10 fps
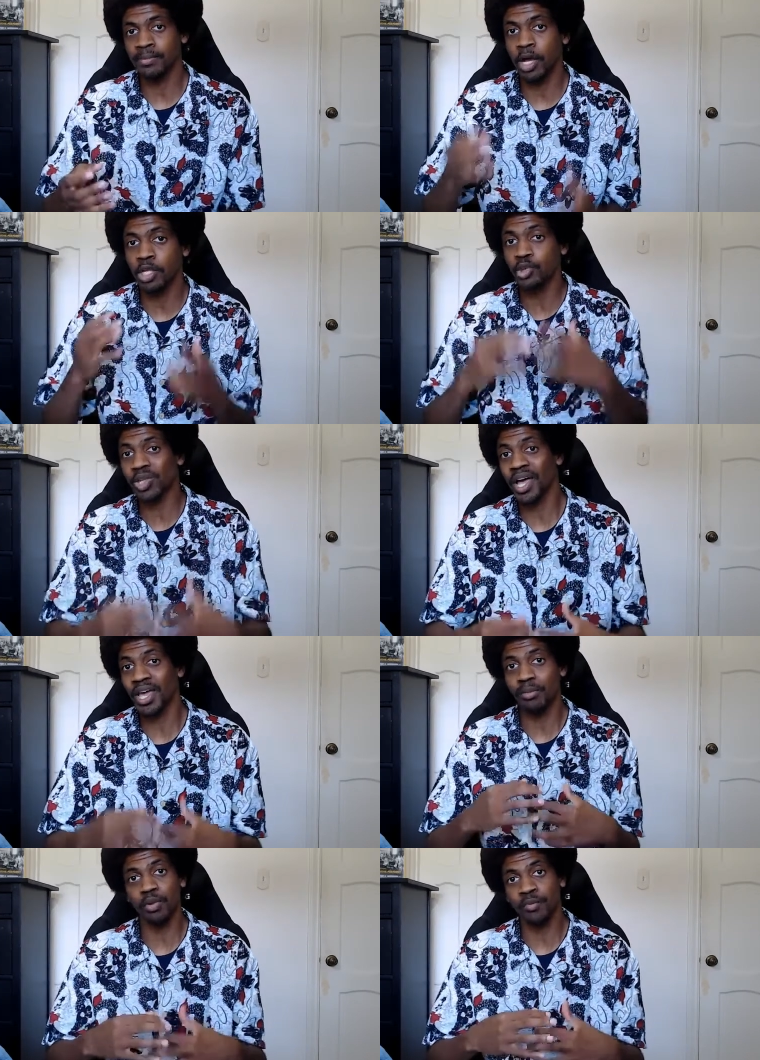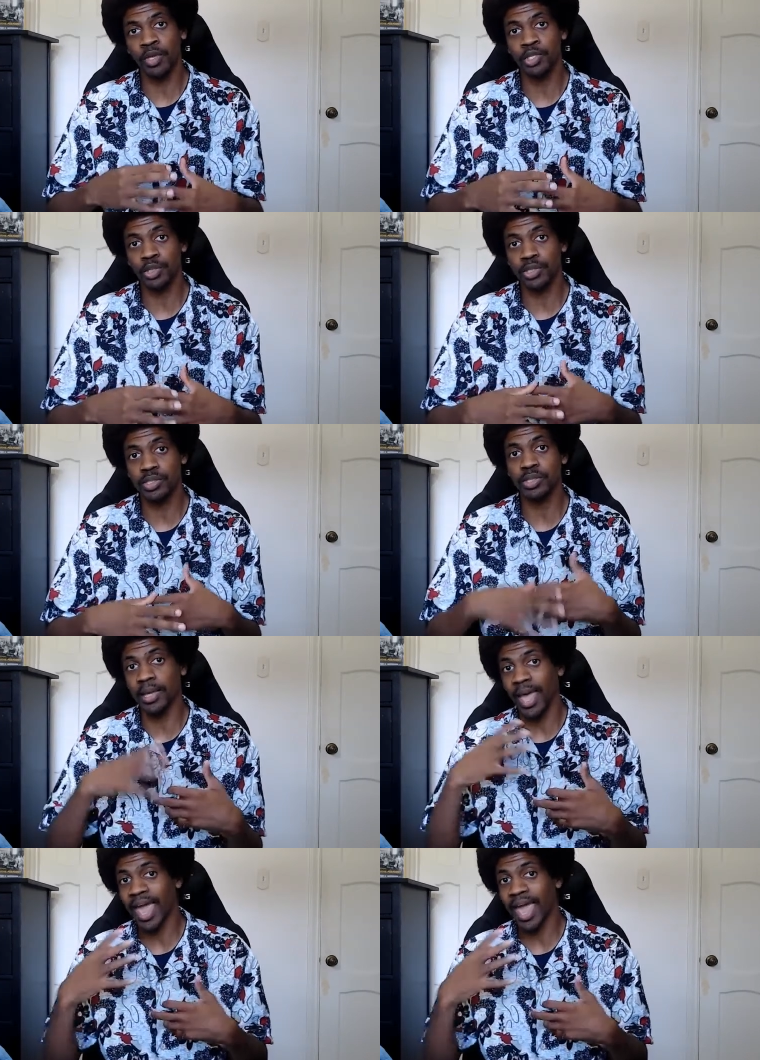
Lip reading: underlying motivations, the